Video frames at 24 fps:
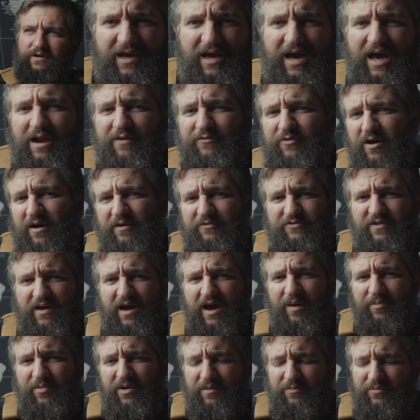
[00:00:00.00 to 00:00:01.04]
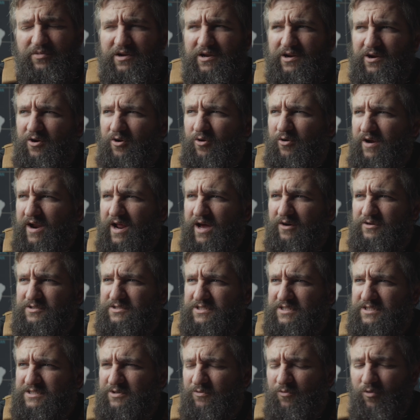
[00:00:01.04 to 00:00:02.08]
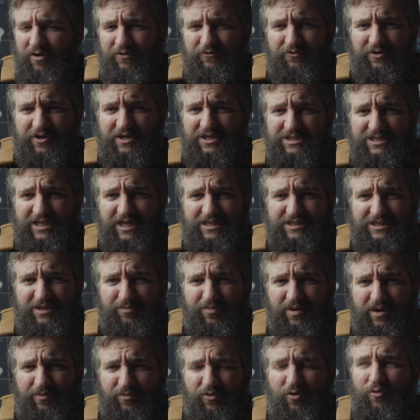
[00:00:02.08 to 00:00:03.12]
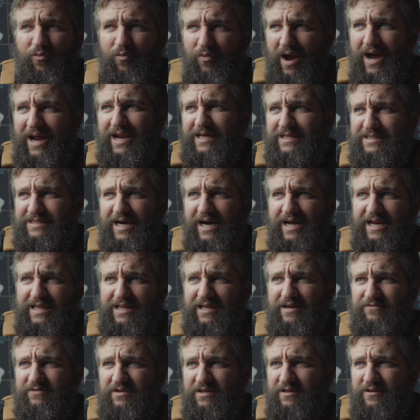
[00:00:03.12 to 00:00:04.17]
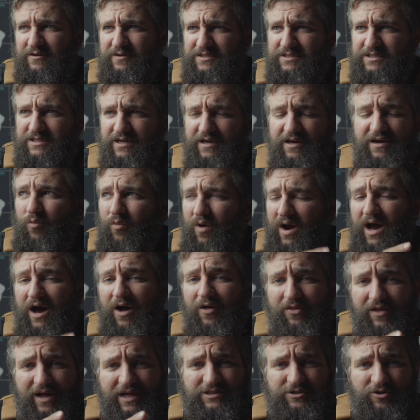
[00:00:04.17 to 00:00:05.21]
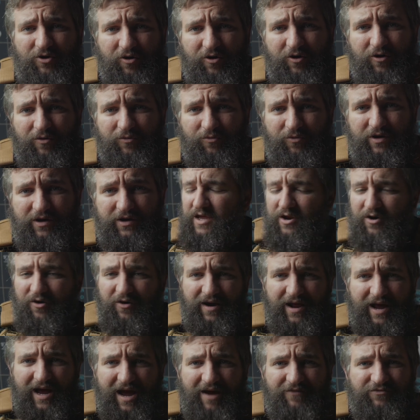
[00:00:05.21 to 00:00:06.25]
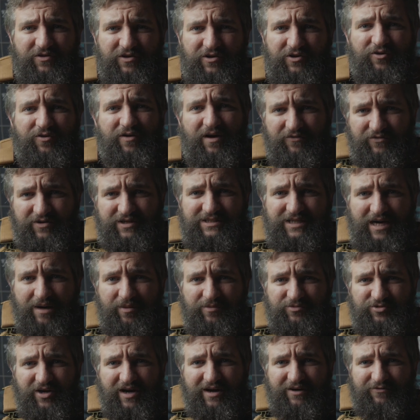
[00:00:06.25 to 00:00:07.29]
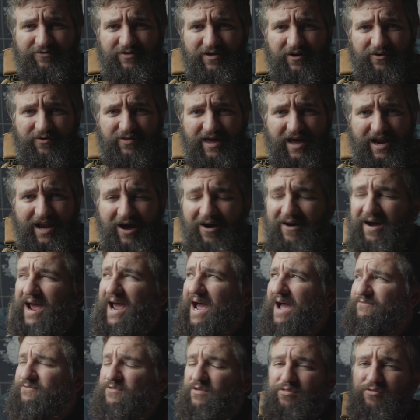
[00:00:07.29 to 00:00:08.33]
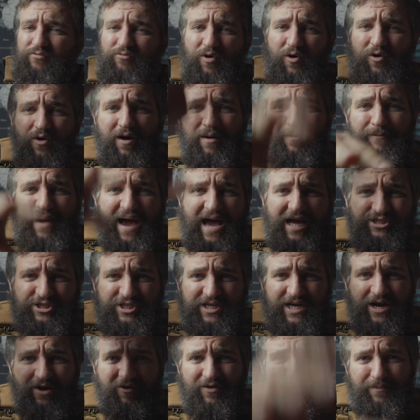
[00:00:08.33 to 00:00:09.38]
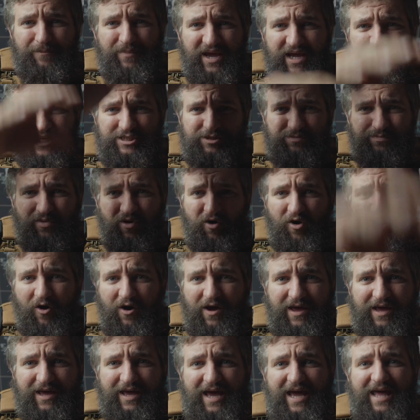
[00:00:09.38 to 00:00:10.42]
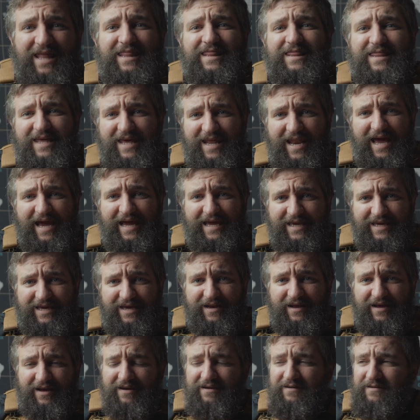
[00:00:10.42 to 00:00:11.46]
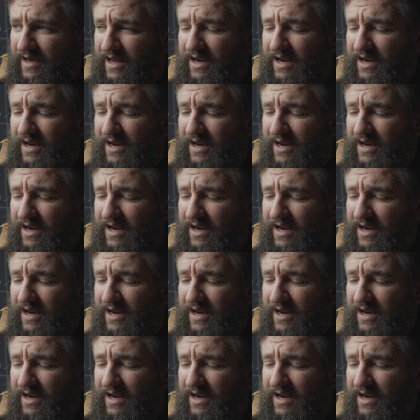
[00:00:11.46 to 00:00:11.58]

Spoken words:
Kind of off topic, but you know what else doesn't work for dyslexic people? Righty tighty, lefty loosey. Wow, that's a hard one. You know what I have to do every time I'm trying to figure that out? I have to throw an imaginary baseball, and then I get it.